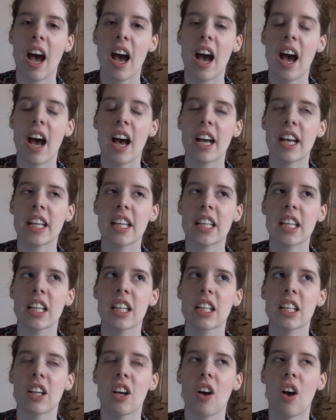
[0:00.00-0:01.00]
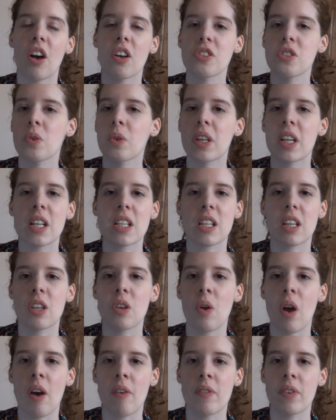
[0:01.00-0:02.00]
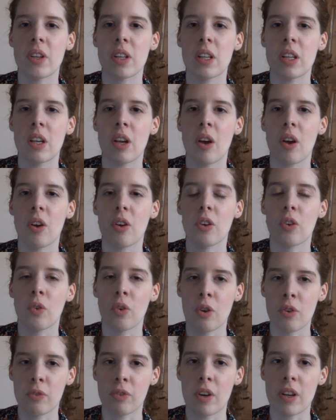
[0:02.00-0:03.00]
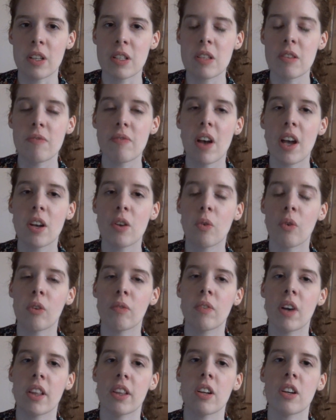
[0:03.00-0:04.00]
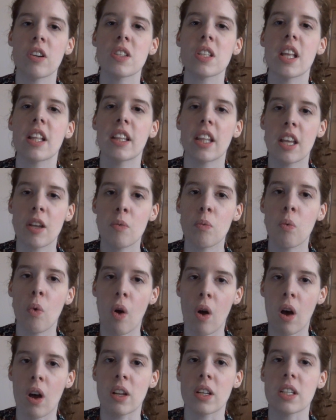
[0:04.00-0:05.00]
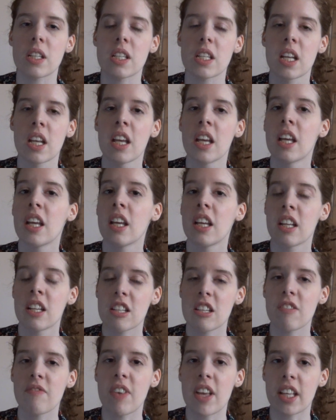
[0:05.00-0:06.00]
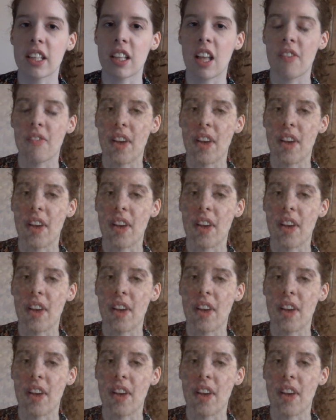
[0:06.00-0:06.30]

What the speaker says: I also can't tell you how many girlfriends of mine who are mothers and they want to make that